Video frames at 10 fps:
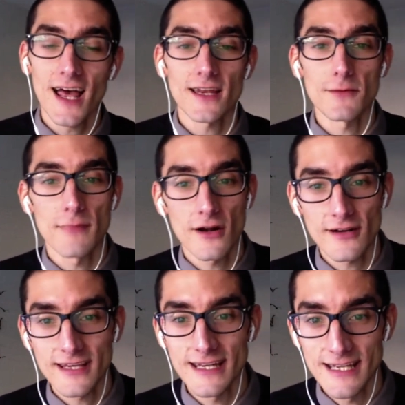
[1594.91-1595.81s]
not
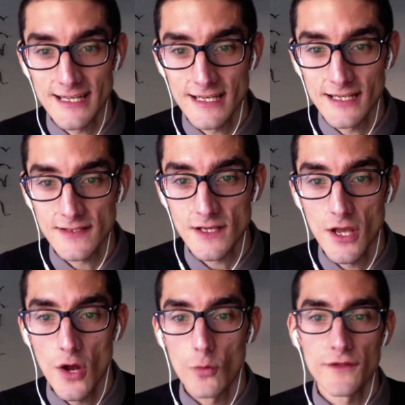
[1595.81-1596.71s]
American
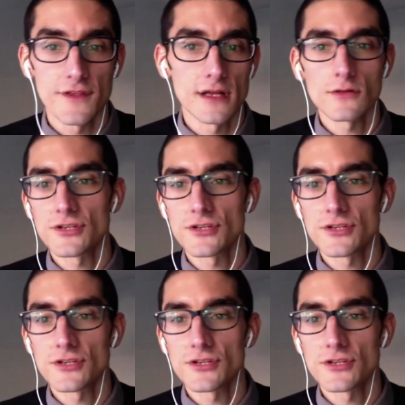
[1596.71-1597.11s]
Indians with